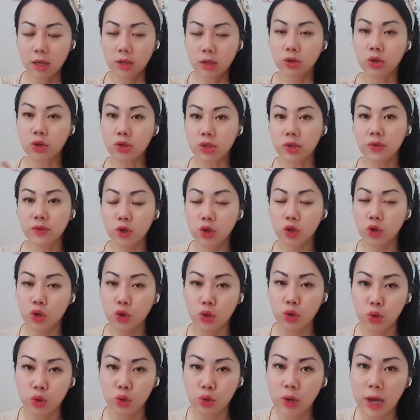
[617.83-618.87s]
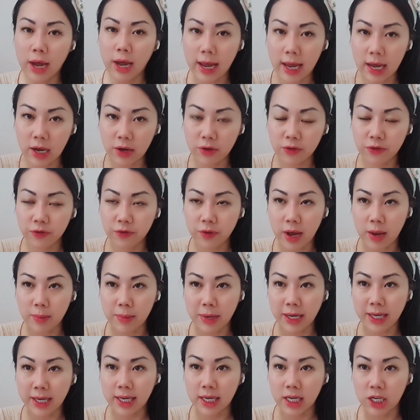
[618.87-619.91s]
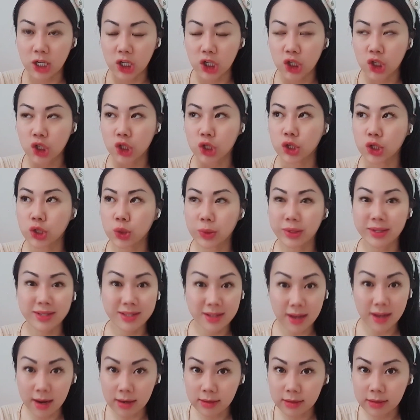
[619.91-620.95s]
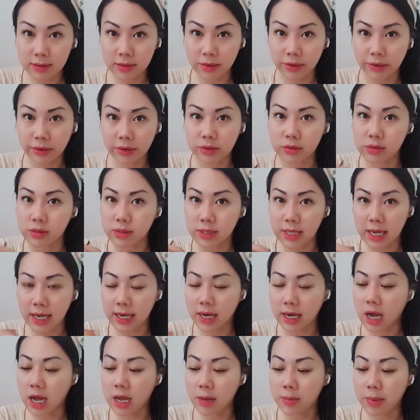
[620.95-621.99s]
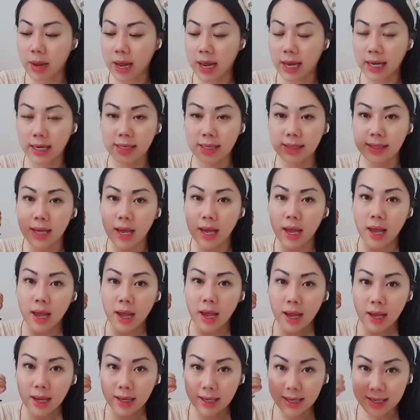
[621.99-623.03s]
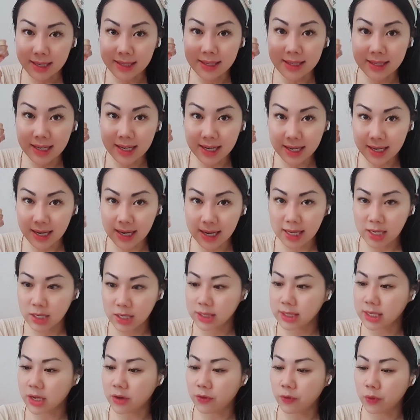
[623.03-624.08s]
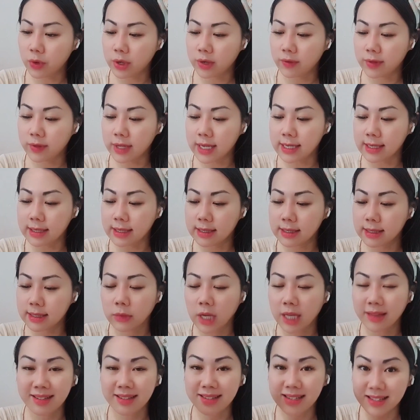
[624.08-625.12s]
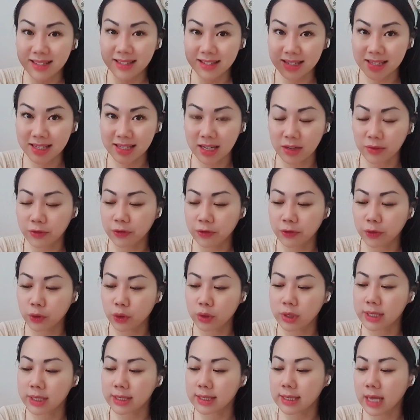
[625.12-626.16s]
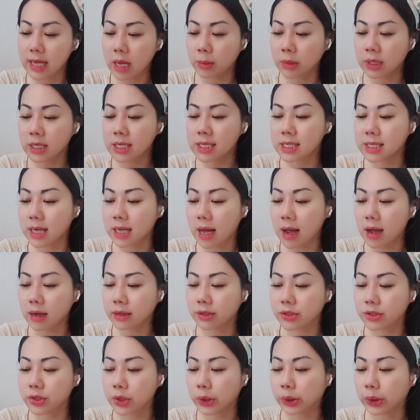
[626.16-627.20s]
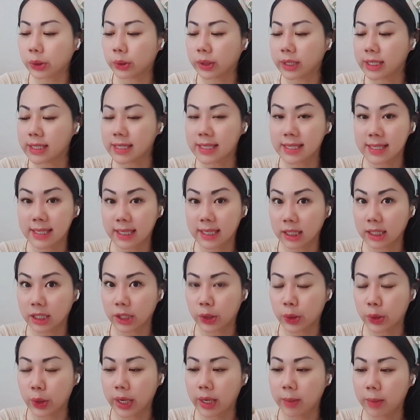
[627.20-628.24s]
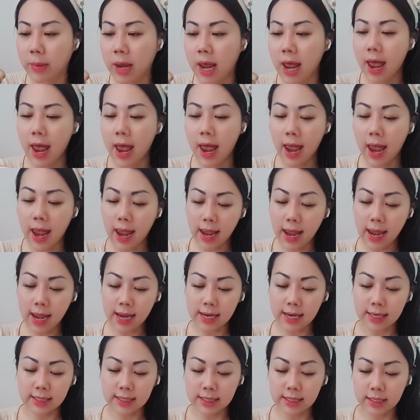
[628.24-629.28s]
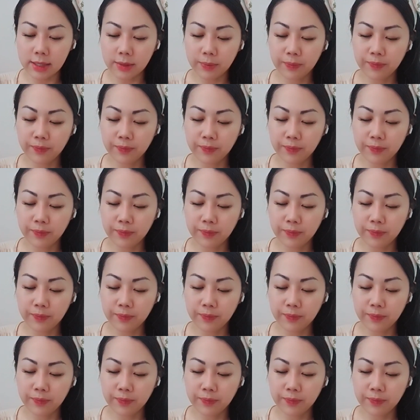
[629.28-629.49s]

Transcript: Those of you who have any issues with dark circles and eye bags, consider getting yourself one of these. This is the Skin Food Salmon Dark Circle Concealer Cream. And